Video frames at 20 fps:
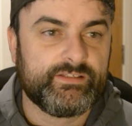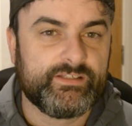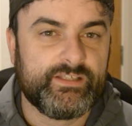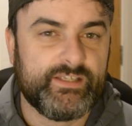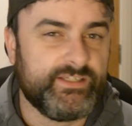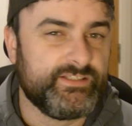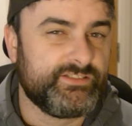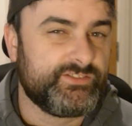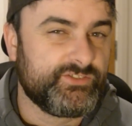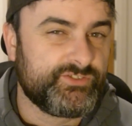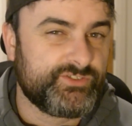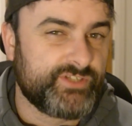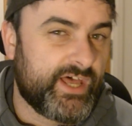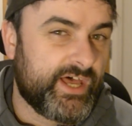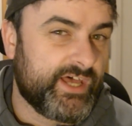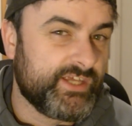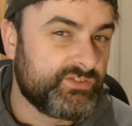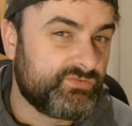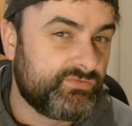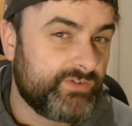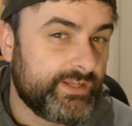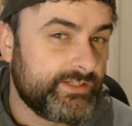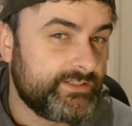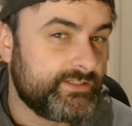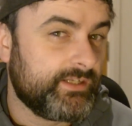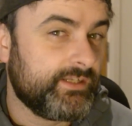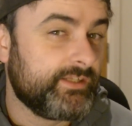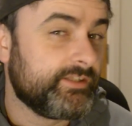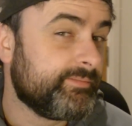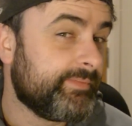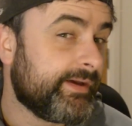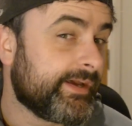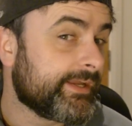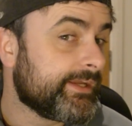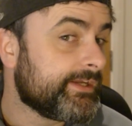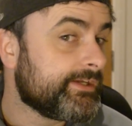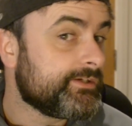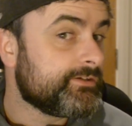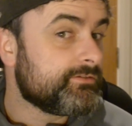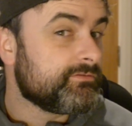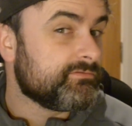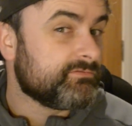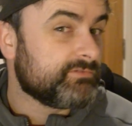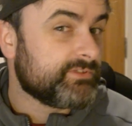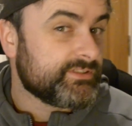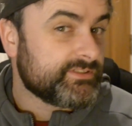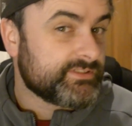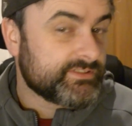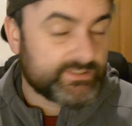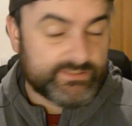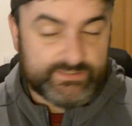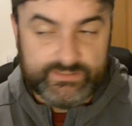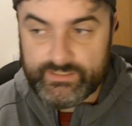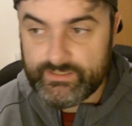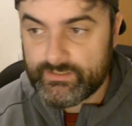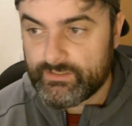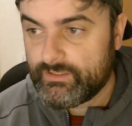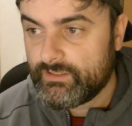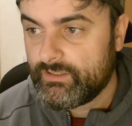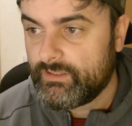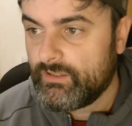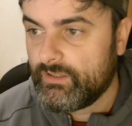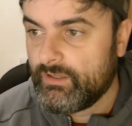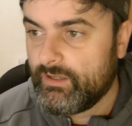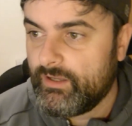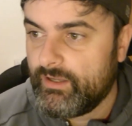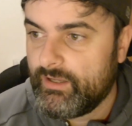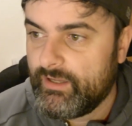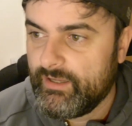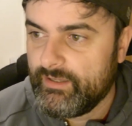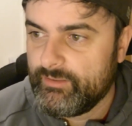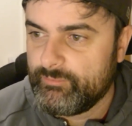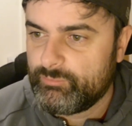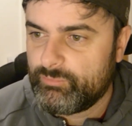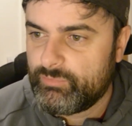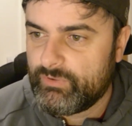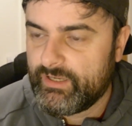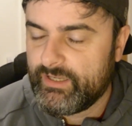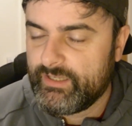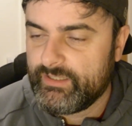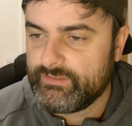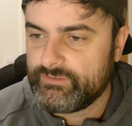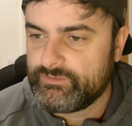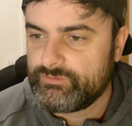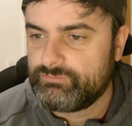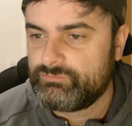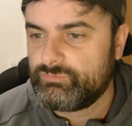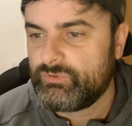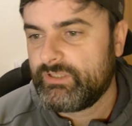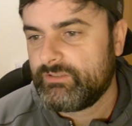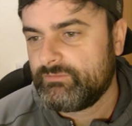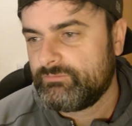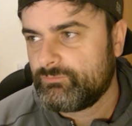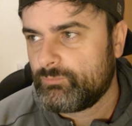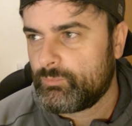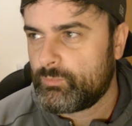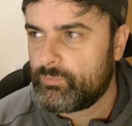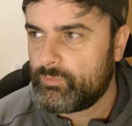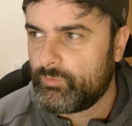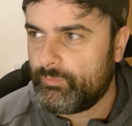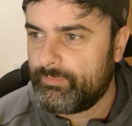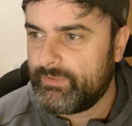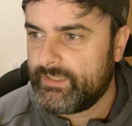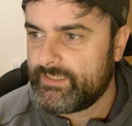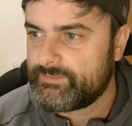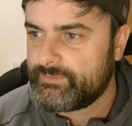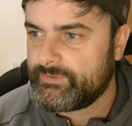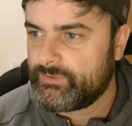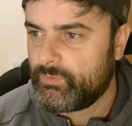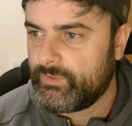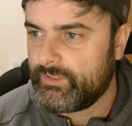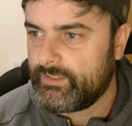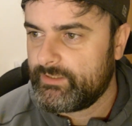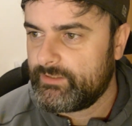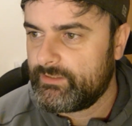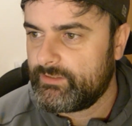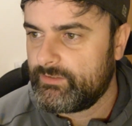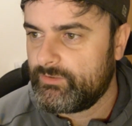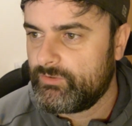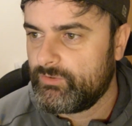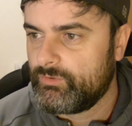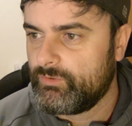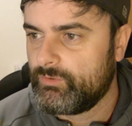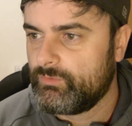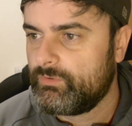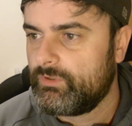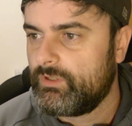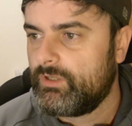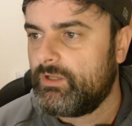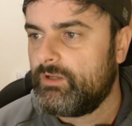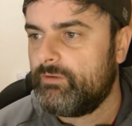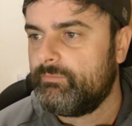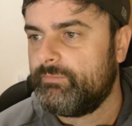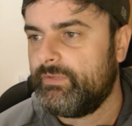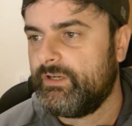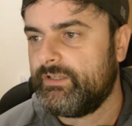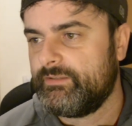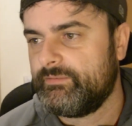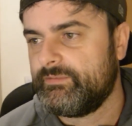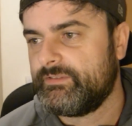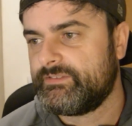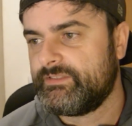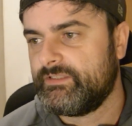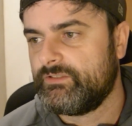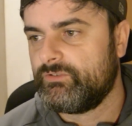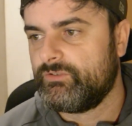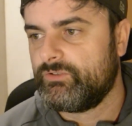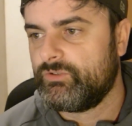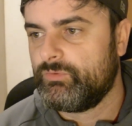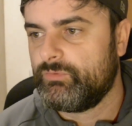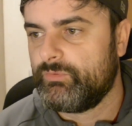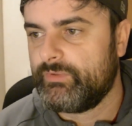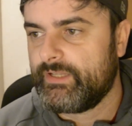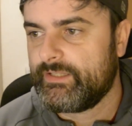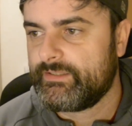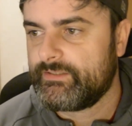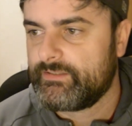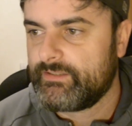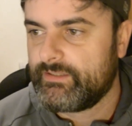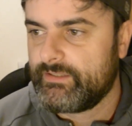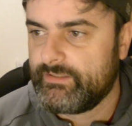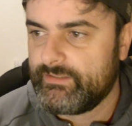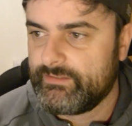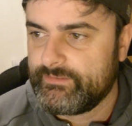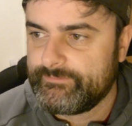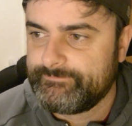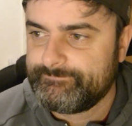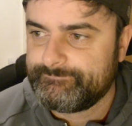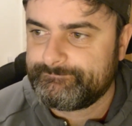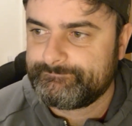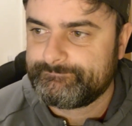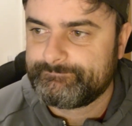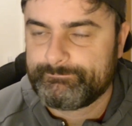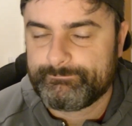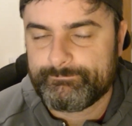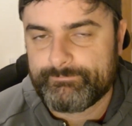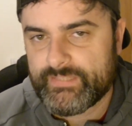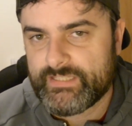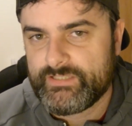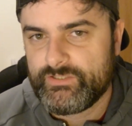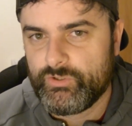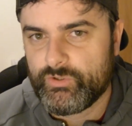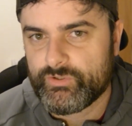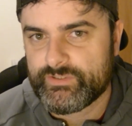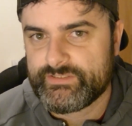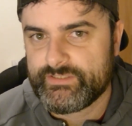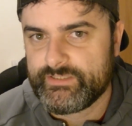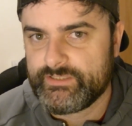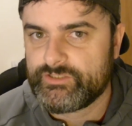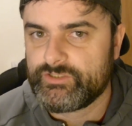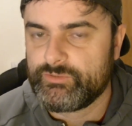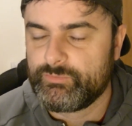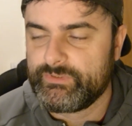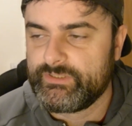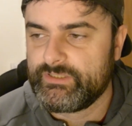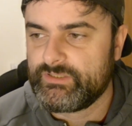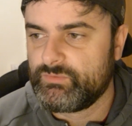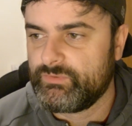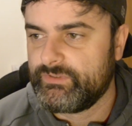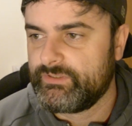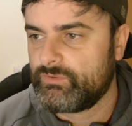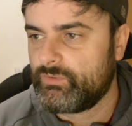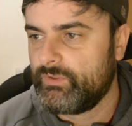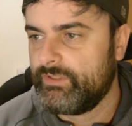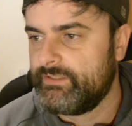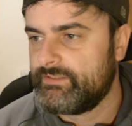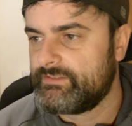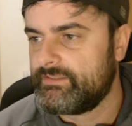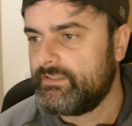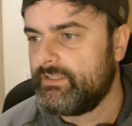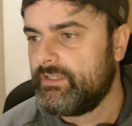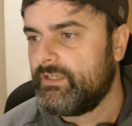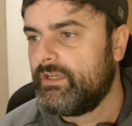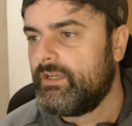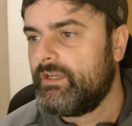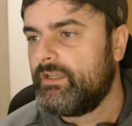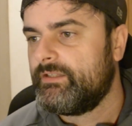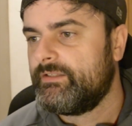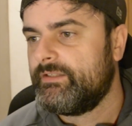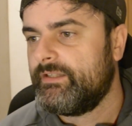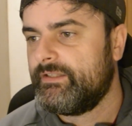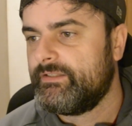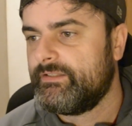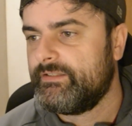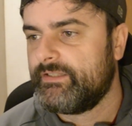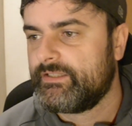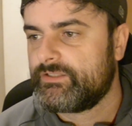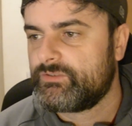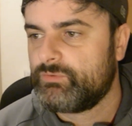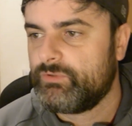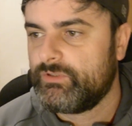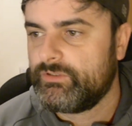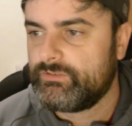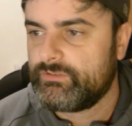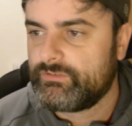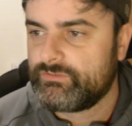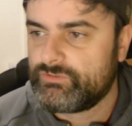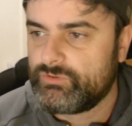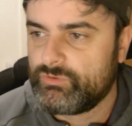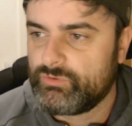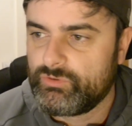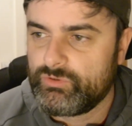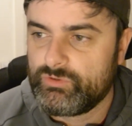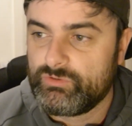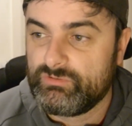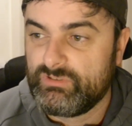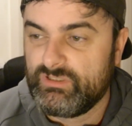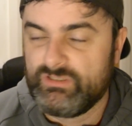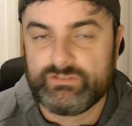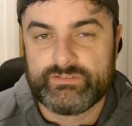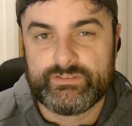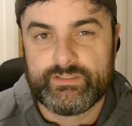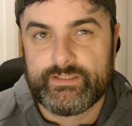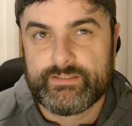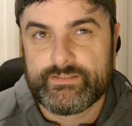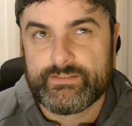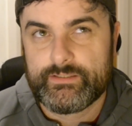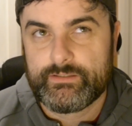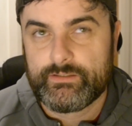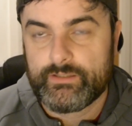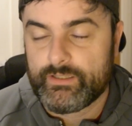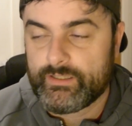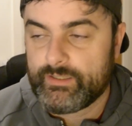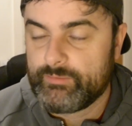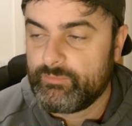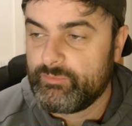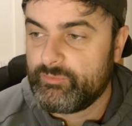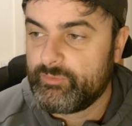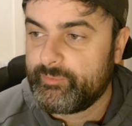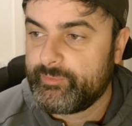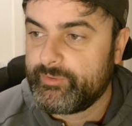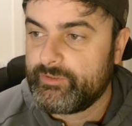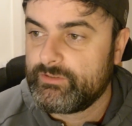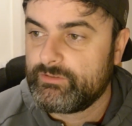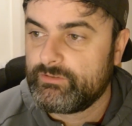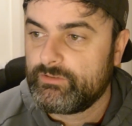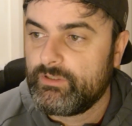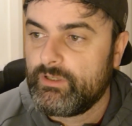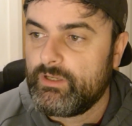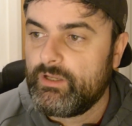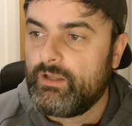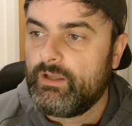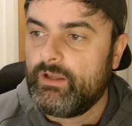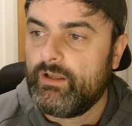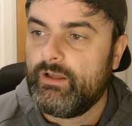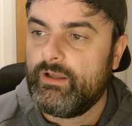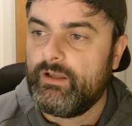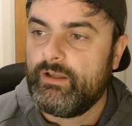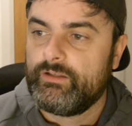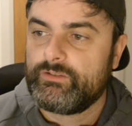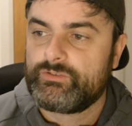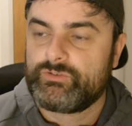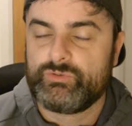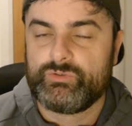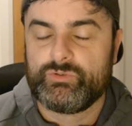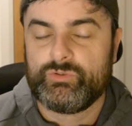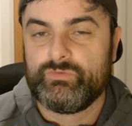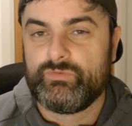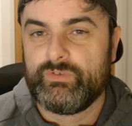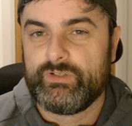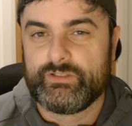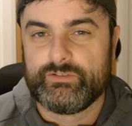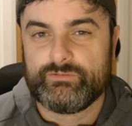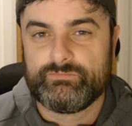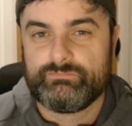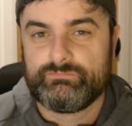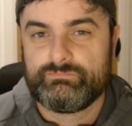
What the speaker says: it's just as fragile at the back, as I could say. And well, what place me Twitty, you don't know, but I'm still going to go with that. New York City should win this one quite easily. And then the next one, so I'm going to, well, did I say? I can't remember. So I'm going to go for like a